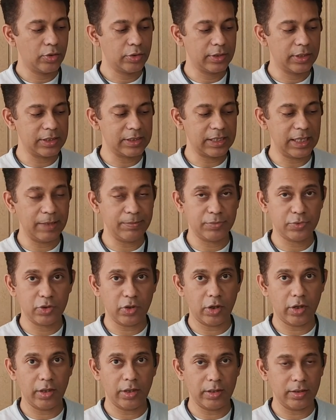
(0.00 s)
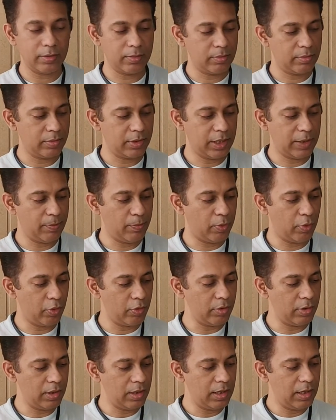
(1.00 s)
to this hip joint, hip
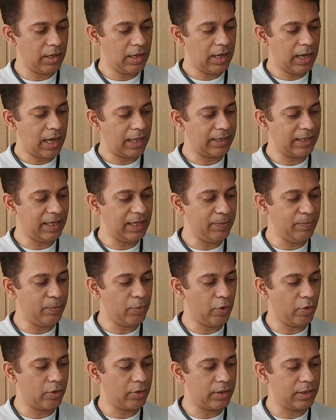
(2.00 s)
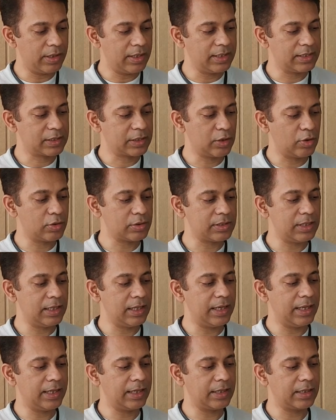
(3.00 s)
bone, and the hip bone is
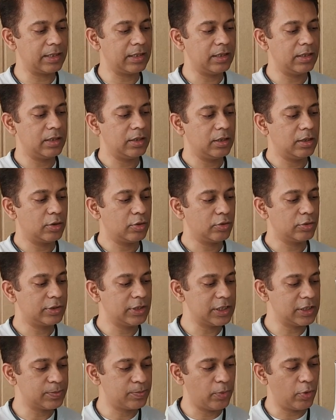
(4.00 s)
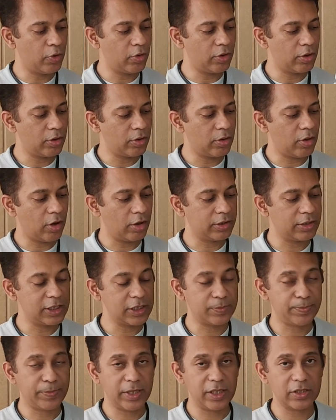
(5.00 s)
closely linked to this bone or
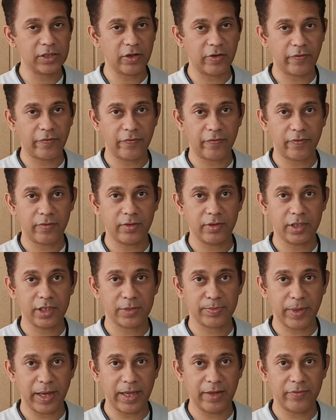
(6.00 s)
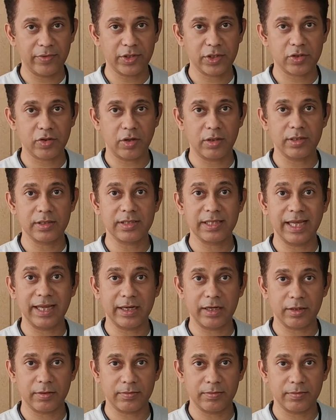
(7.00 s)
this piece of the spine which is called the
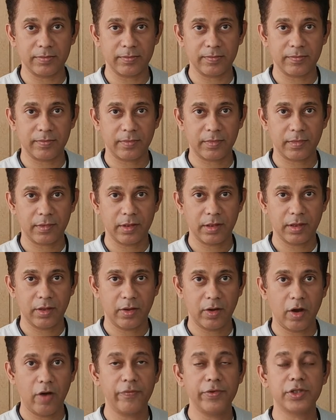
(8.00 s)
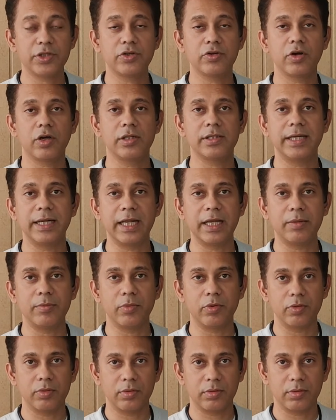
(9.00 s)
sacrum, or which you call
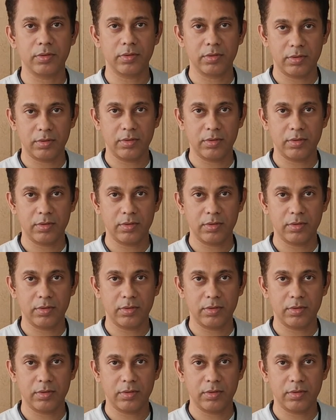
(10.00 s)
sitting bone.